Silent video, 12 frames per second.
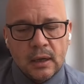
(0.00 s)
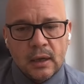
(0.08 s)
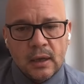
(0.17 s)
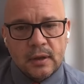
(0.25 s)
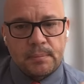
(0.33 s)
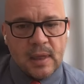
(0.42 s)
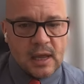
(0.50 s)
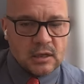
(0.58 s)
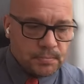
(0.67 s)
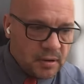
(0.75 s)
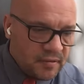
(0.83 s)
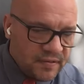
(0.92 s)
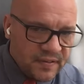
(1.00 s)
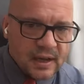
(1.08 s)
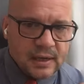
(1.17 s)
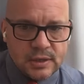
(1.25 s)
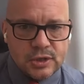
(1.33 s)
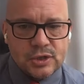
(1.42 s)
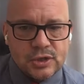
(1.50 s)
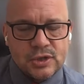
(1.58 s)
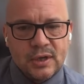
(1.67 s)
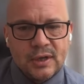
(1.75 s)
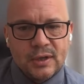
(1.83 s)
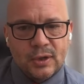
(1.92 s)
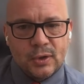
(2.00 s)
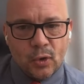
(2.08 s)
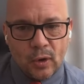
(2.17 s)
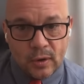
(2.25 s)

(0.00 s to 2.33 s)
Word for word: that that's pervades the co